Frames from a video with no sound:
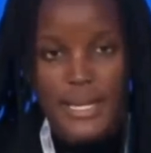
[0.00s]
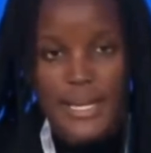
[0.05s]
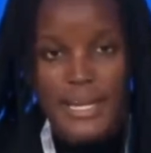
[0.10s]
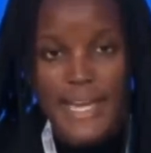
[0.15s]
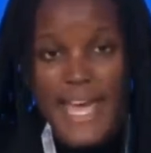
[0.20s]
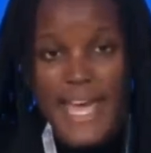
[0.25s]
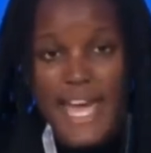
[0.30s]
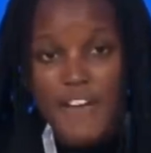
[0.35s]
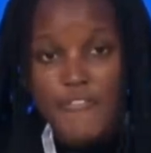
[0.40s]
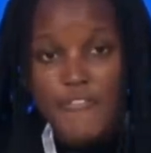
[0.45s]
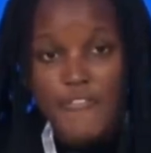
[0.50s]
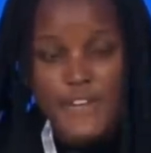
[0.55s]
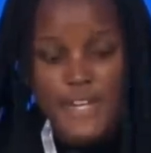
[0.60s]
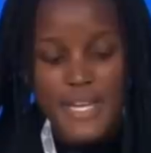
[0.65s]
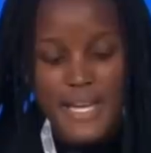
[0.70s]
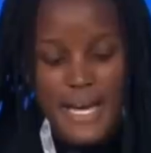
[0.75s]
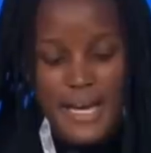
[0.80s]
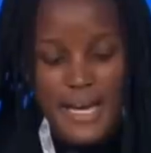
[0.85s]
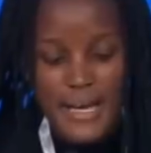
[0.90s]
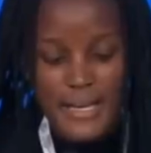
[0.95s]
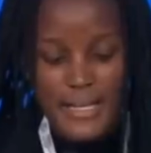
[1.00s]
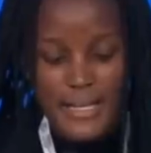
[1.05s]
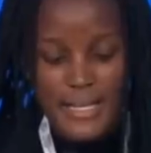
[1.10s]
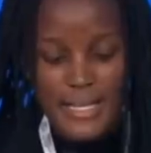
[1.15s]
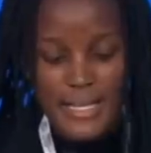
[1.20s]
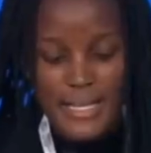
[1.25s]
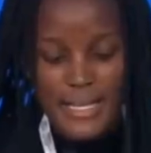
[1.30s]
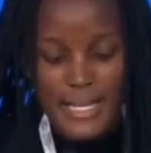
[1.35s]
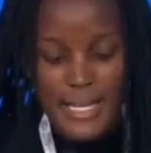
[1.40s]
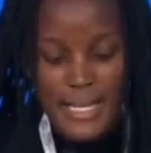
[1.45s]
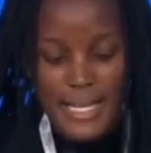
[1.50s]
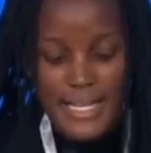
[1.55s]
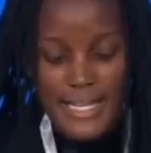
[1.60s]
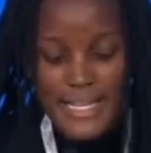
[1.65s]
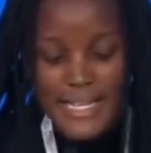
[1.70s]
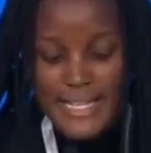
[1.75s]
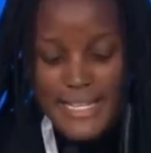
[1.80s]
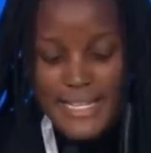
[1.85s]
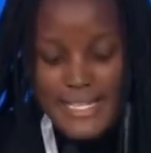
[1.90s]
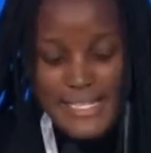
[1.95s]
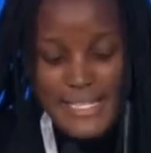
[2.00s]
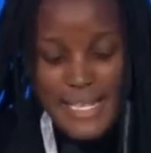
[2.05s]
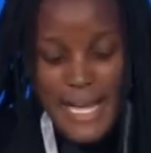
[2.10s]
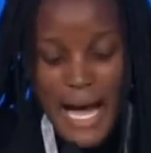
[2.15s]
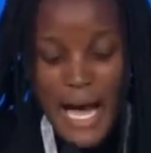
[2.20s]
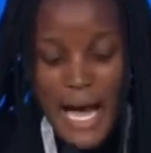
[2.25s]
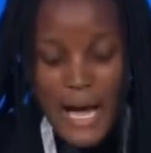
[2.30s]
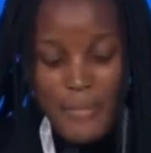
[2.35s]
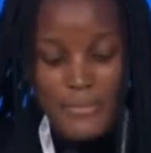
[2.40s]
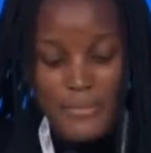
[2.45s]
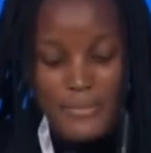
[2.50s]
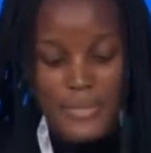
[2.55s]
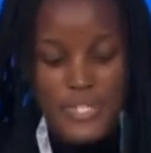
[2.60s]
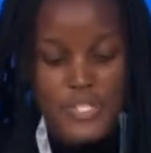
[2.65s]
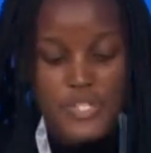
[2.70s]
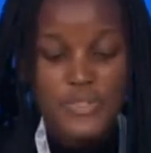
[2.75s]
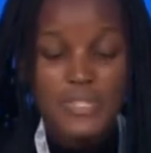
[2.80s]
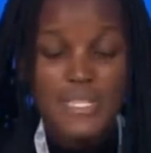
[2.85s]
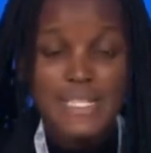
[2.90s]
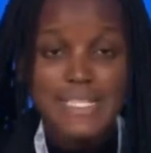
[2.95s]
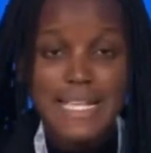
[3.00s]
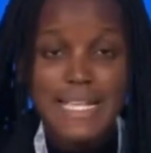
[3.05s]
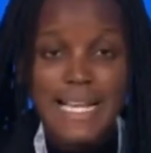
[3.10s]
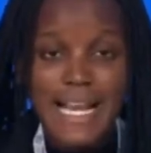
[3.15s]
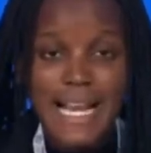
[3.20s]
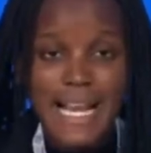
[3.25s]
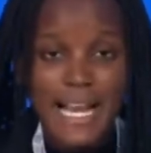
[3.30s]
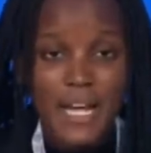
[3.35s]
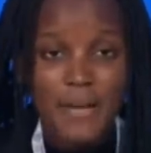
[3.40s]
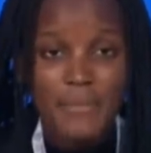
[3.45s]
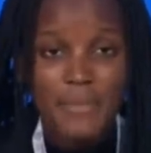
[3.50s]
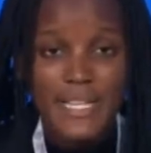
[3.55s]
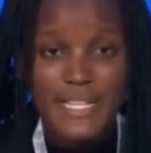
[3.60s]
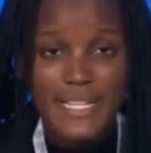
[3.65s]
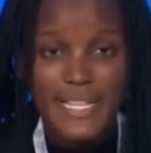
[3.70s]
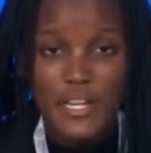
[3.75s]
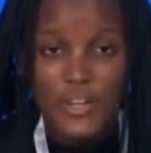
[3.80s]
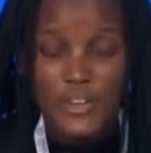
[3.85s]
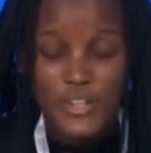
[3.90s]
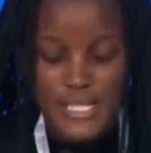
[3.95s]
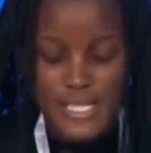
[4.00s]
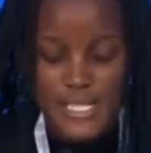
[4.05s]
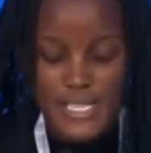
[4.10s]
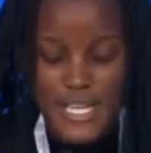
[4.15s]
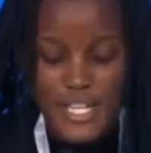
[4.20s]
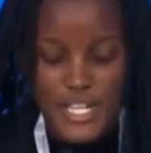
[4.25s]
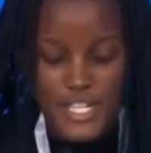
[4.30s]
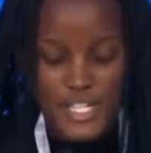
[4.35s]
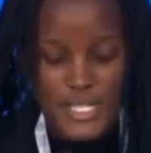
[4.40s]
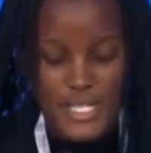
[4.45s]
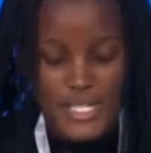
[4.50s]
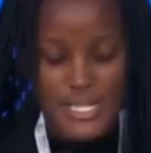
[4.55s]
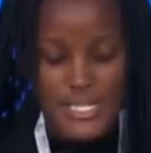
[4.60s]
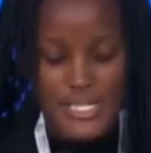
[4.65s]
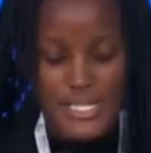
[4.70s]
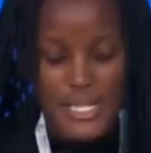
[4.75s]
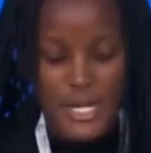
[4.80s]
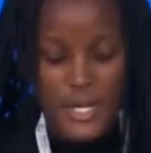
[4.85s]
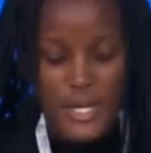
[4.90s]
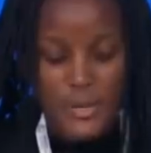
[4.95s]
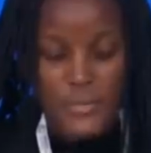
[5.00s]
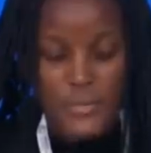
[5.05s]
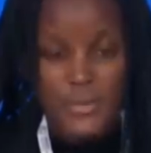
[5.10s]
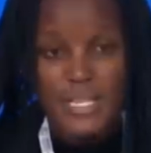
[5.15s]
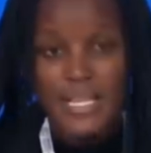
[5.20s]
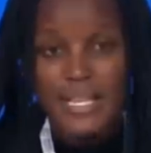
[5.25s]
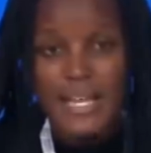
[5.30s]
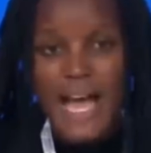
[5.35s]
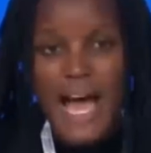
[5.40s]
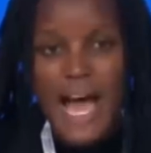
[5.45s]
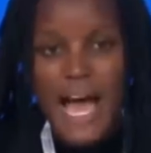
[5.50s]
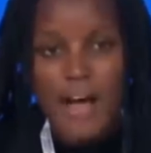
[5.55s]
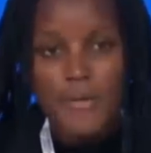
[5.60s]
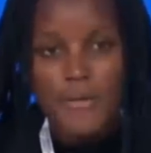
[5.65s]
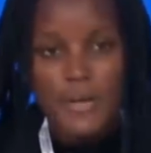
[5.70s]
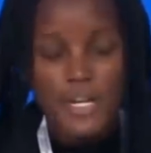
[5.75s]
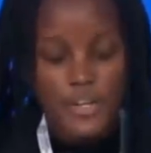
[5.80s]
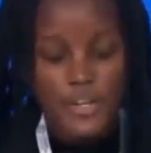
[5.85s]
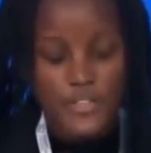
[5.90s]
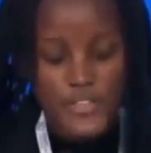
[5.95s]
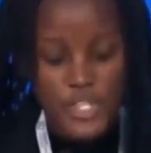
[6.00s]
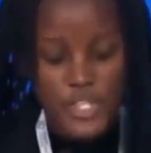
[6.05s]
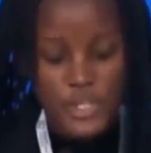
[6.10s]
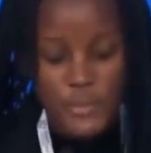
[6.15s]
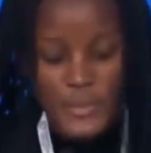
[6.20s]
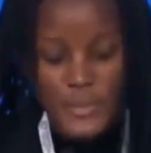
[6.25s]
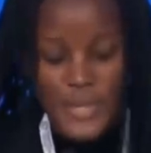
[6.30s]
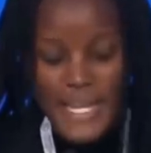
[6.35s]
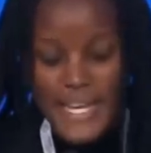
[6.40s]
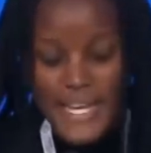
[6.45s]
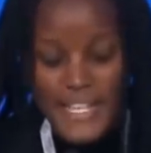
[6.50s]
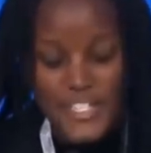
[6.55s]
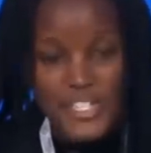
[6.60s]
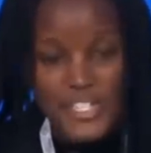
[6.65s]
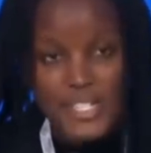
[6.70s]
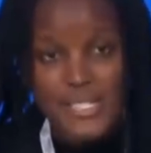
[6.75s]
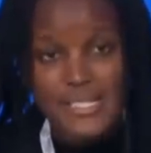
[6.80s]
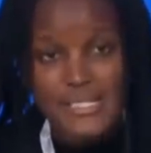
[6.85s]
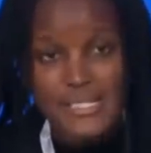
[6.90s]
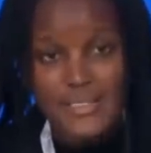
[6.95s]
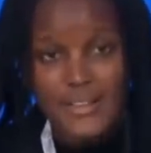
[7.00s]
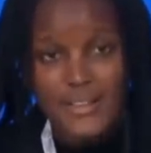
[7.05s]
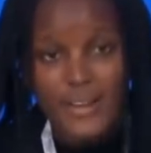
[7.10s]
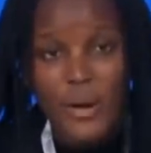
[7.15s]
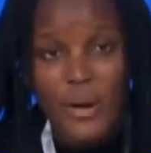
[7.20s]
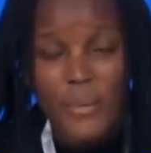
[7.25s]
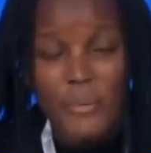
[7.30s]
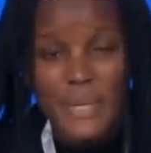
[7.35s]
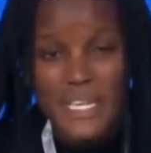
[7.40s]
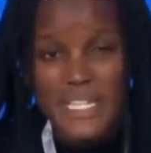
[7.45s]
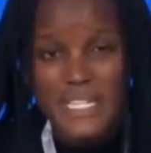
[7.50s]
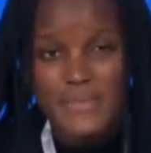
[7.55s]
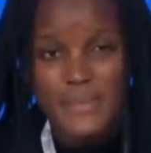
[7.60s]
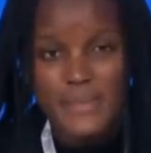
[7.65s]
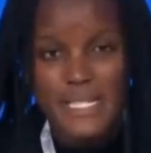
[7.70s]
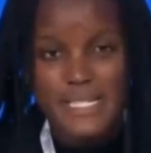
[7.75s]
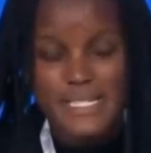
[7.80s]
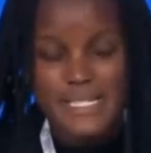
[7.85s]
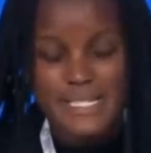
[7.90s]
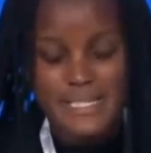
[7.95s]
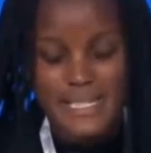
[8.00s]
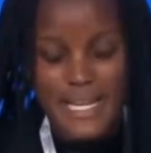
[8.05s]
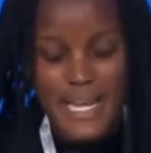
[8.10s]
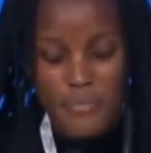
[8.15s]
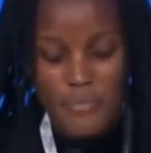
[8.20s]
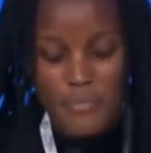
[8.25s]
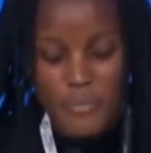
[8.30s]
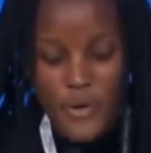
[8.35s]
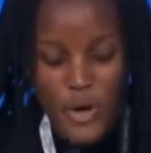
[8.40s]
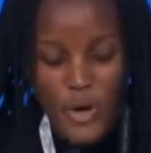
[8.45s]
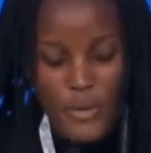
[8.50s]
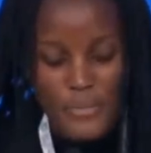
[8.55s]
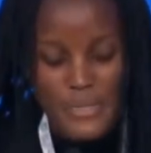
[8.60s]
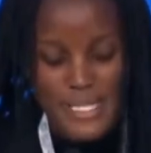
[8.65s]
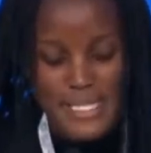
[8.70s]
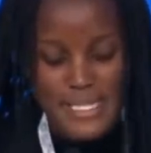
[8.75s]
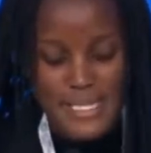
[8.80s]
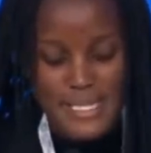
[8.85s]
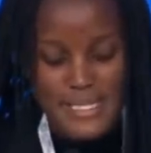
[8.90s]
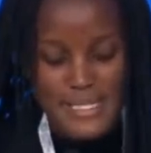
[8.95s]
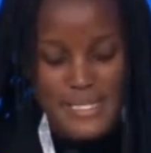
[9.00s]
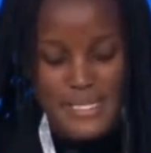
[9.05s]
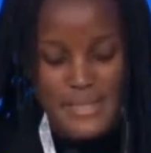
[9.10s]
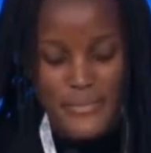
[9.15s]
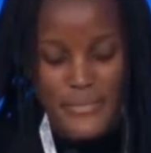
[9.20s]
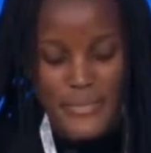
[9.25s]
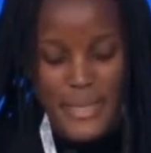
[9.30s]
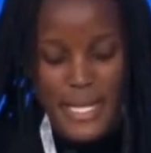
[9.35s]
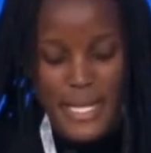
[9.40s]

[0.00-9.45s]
And every year, leaders come to these climate negotiations with an array of new pledges, commitments, and promises.